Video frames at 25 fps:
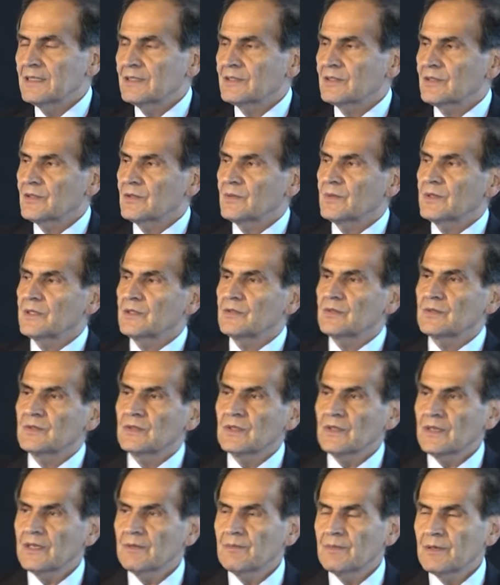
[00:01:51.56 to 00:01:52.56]
So when you
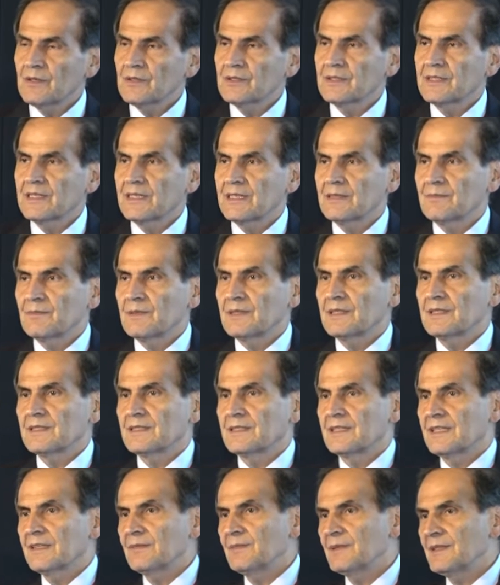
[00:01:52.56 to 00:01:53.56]
talk about
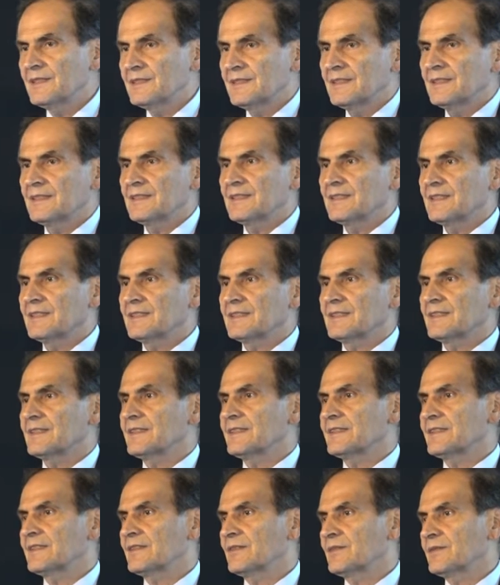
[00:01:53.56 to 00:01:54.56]
diabetes, diabetes is a
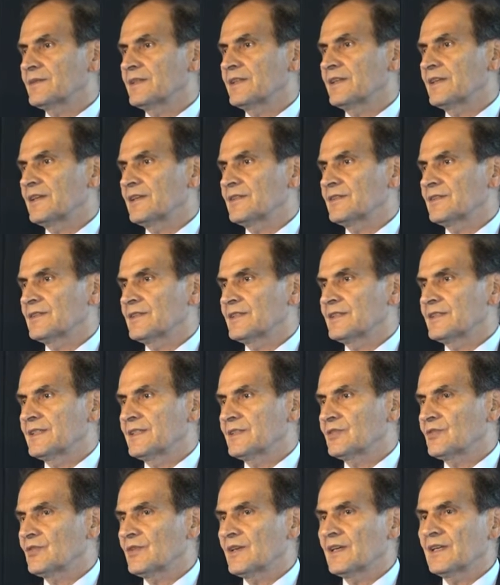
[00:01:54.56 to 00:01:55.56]
disease of the elderly.
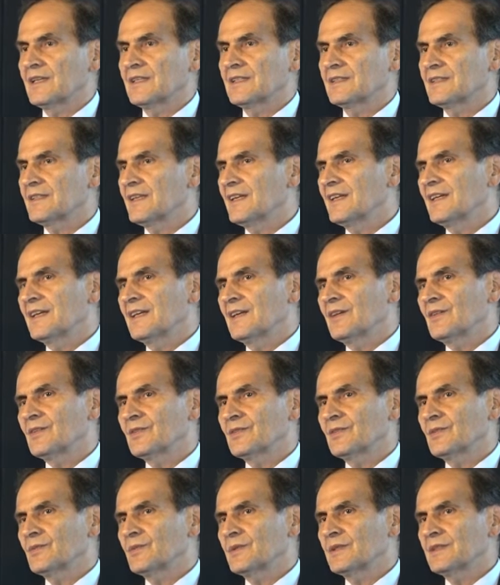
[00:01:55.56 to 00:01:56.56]
That's right.
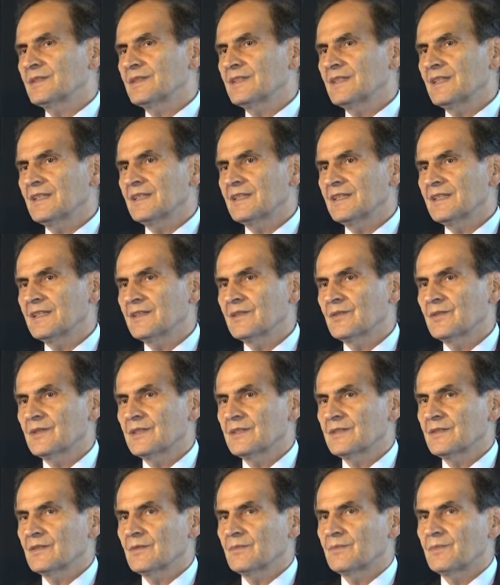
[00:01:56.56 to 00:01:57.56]
Although we see an
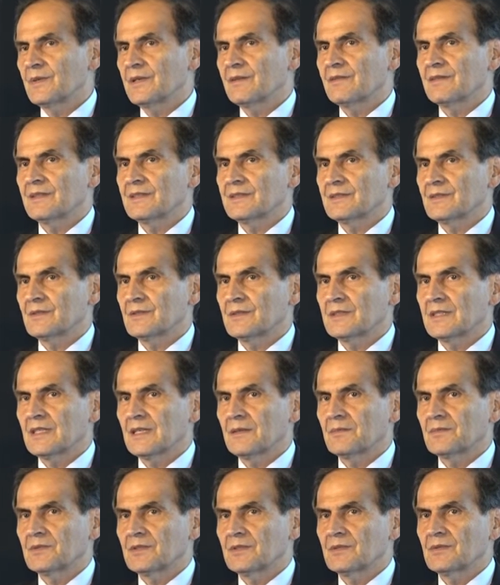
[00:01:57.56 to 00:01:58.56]
increase of prevalence
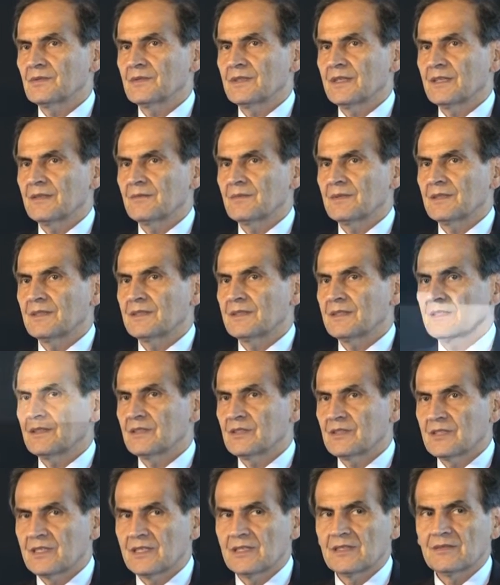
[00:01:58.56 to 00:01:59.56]
of type 2 diabetes
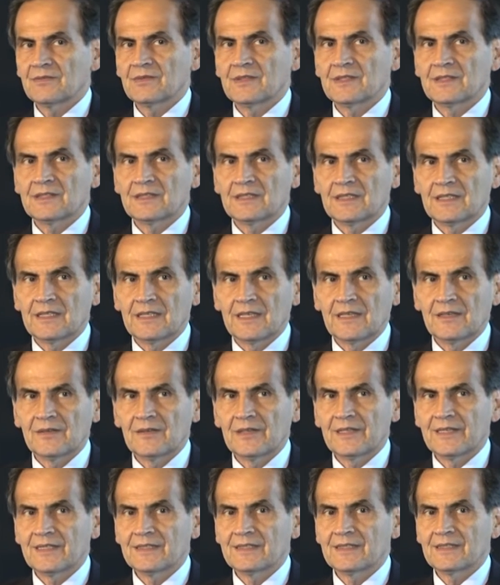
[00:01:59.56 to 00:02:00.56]
in children and
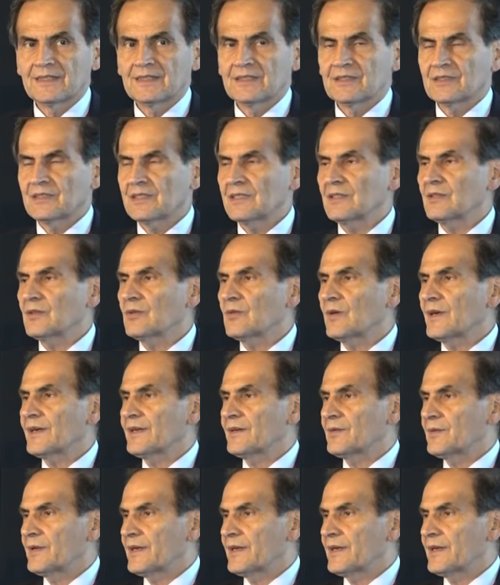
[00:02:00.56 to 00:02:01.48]
adolescents, it's still quite